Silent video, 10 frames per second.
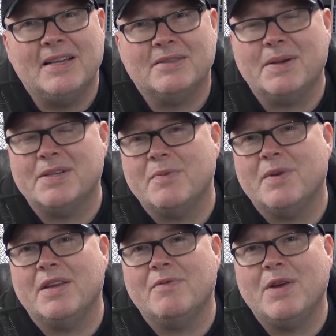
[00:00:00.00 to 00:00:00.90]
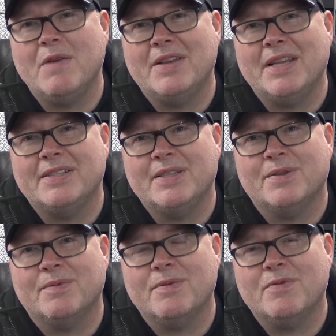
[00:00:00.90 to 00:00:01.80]
Especially when they're
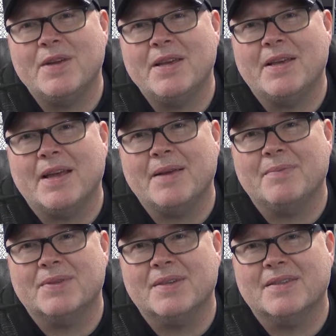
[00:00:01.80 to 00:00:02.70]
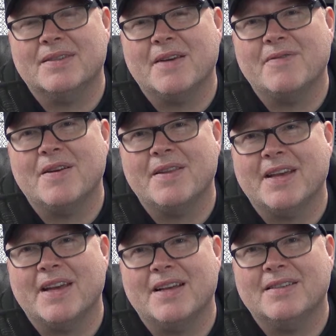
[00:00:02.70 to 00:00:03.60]
re-releases from the Wii games and stuff like
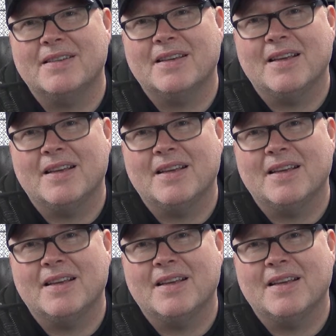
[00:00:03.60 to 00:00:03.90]
that.